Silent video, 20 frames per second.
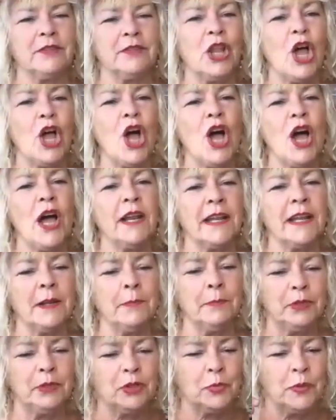of lawn
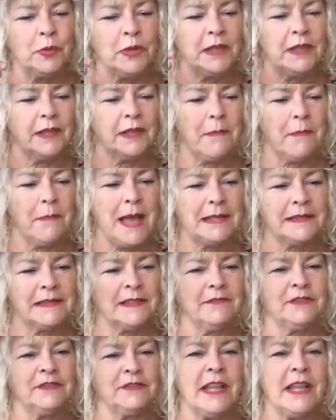in between the
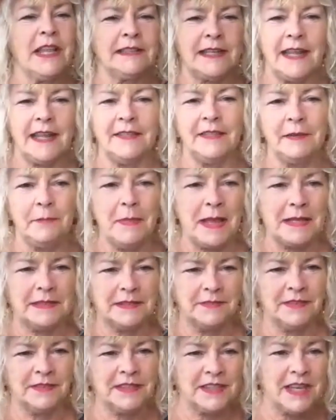massive tent and the
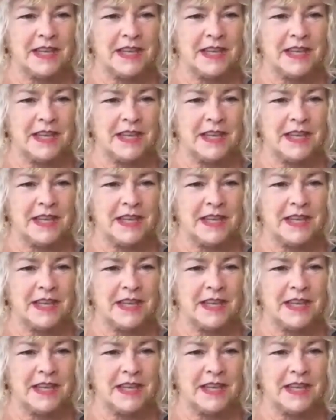massive